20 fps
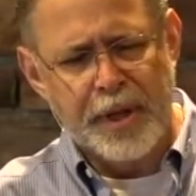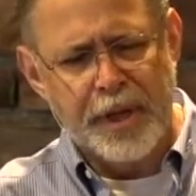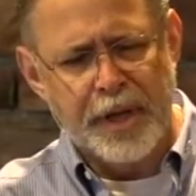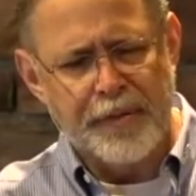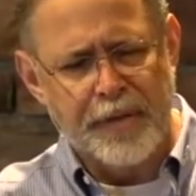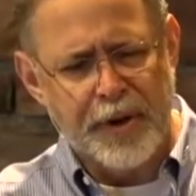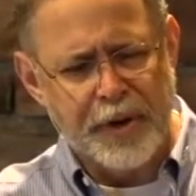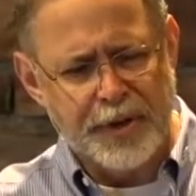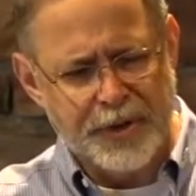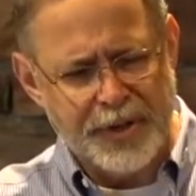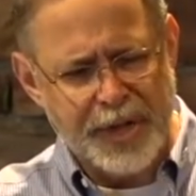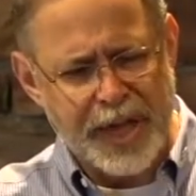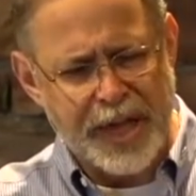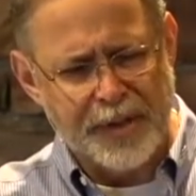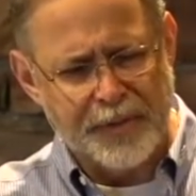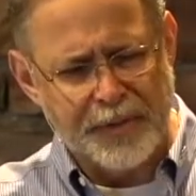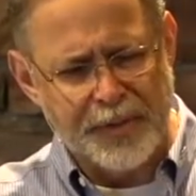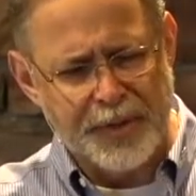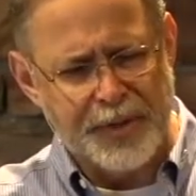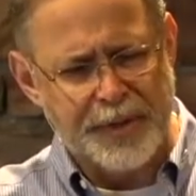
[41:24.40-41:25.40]
of
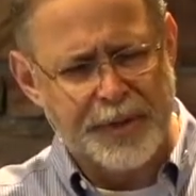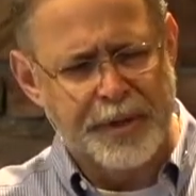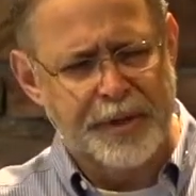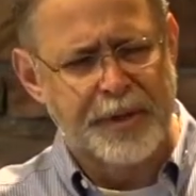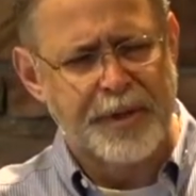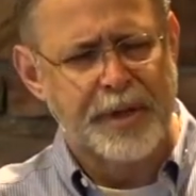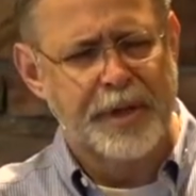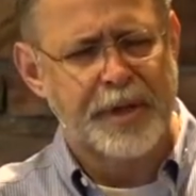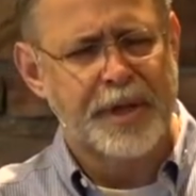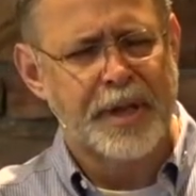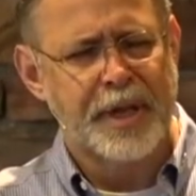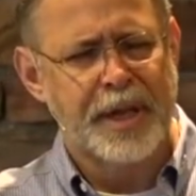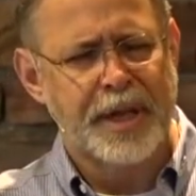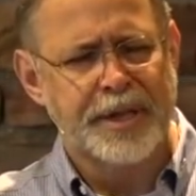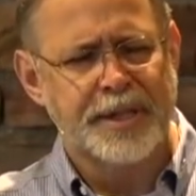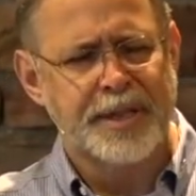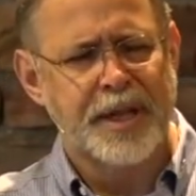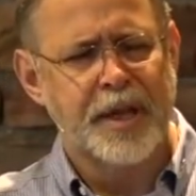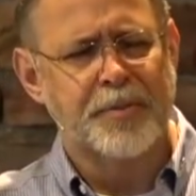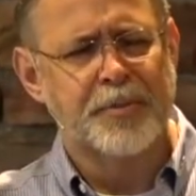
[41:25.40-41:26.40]
ourselves
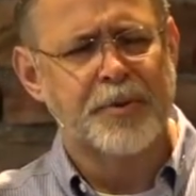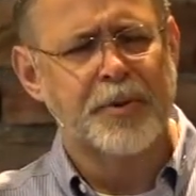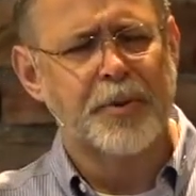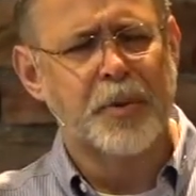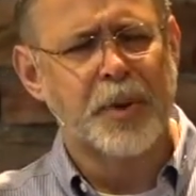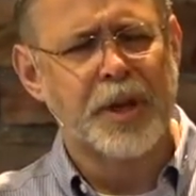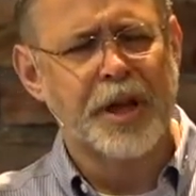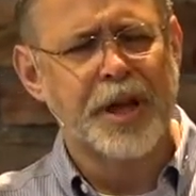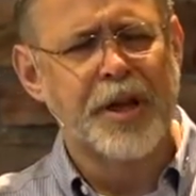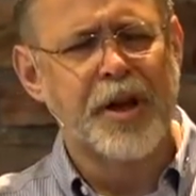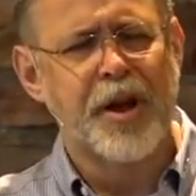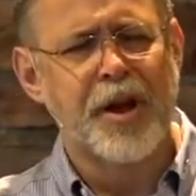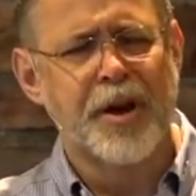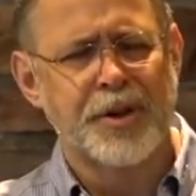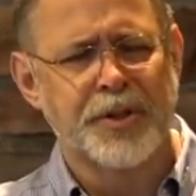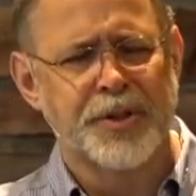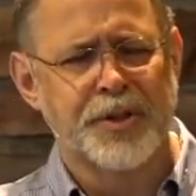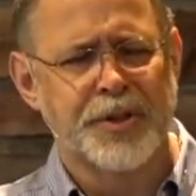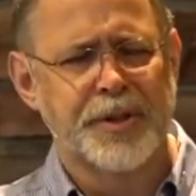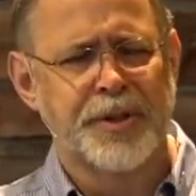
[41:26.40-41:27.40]
except willing
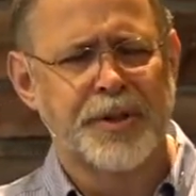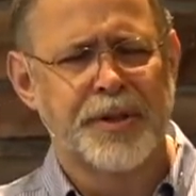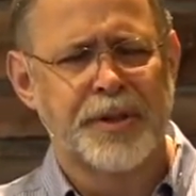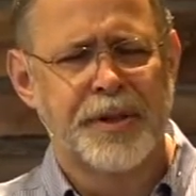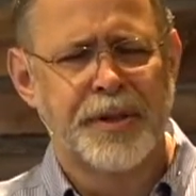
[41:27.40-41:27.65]
hearts.